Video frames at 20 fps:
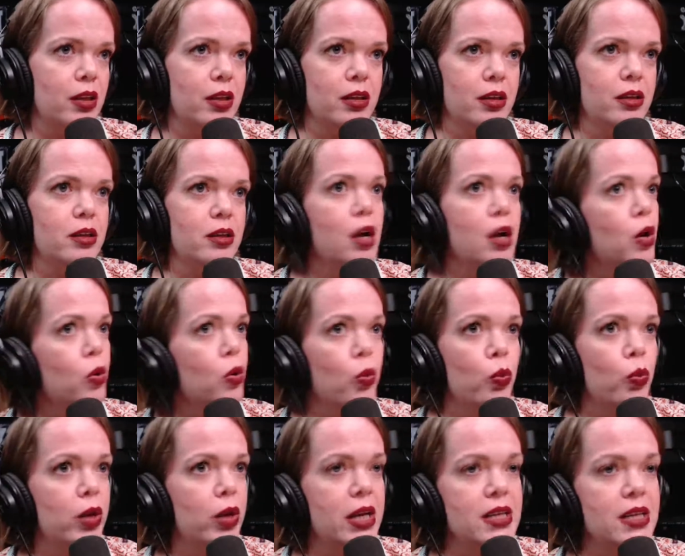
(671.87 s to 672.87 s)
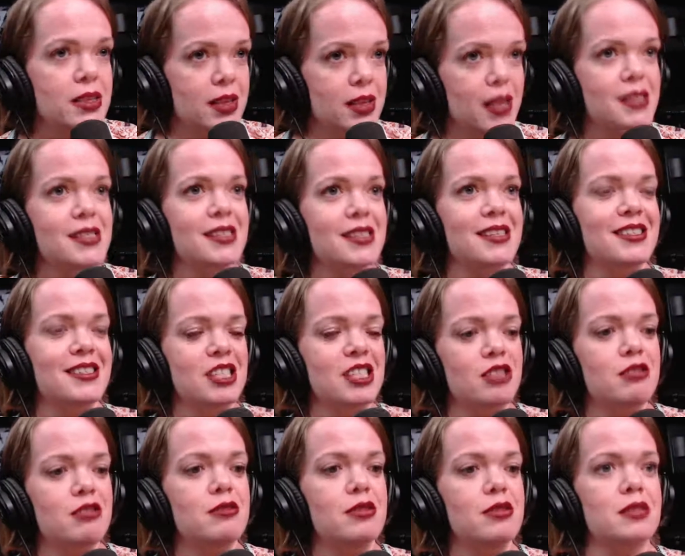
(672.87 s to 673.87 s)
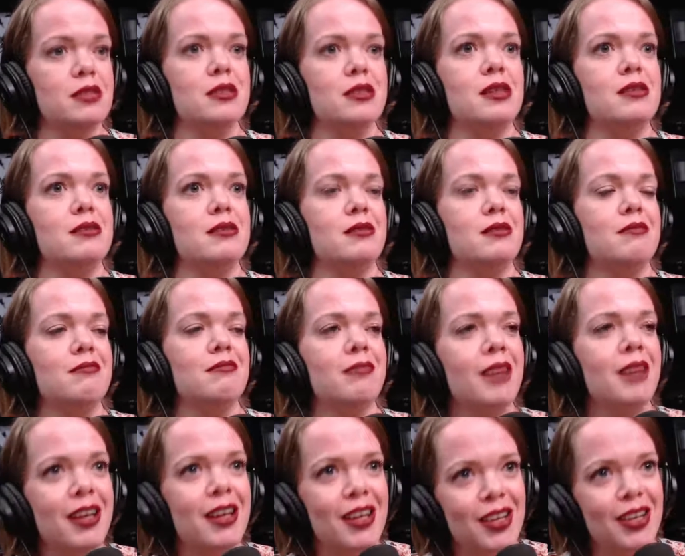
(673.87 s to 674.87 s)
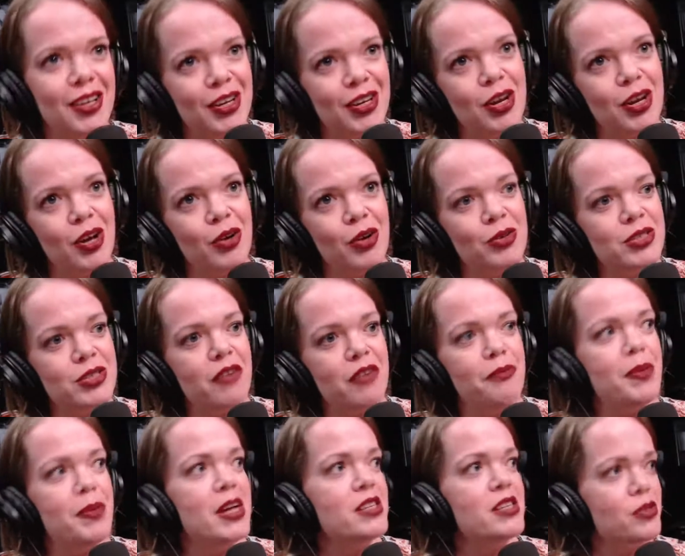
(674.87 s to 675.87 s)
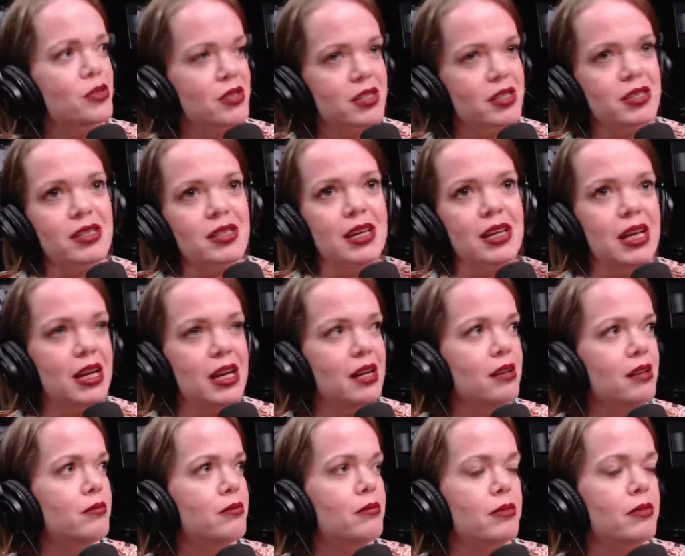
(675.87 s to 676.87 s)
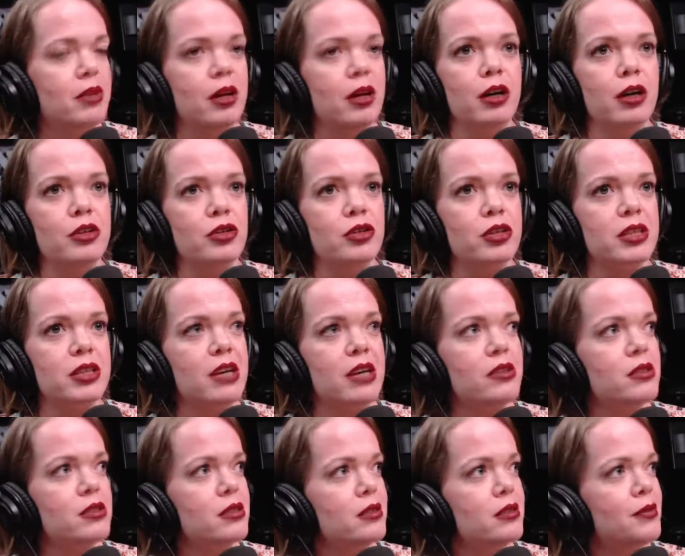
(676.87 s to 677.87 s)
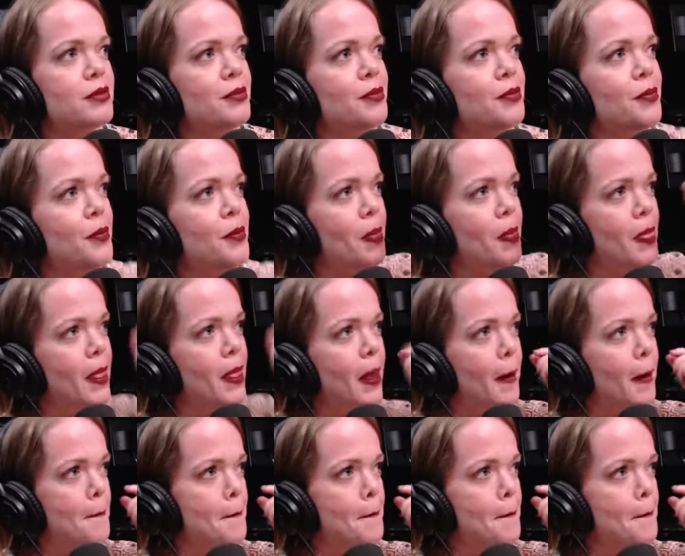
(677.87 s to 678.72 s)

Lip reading: No, he doesn't. He doesn't. Jeff Bezos doesn't need not the way he's making.